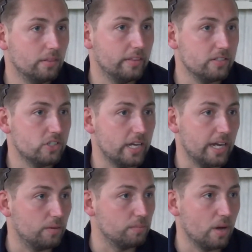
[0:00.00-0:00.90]
This
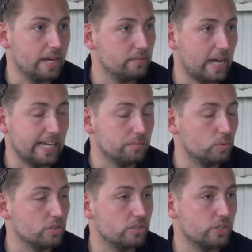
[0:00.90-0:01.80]
year, my aim
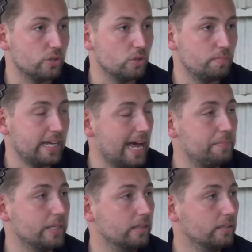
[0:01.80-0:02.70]
was to be
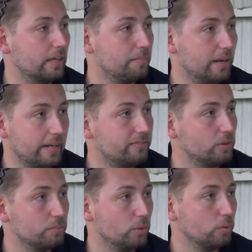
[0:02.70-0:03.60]
happy and play
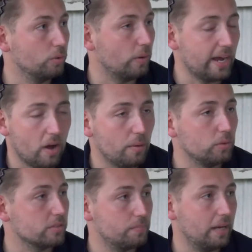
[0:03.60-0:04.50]
football the way I
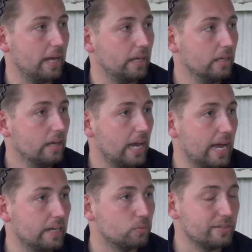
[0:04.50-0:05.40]
want to play.
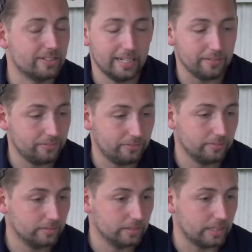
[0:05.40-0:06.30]
And with Cliff
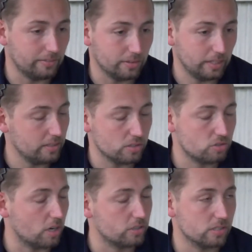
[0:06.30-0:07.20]
giving his
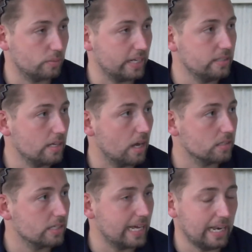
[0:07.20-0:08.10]
instructions the way he
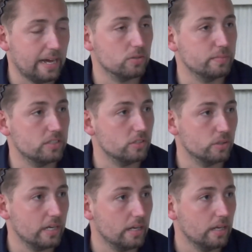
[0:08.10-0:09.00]
does, it allows me to
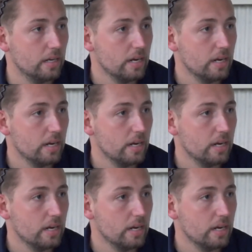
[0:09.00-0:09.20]
do that.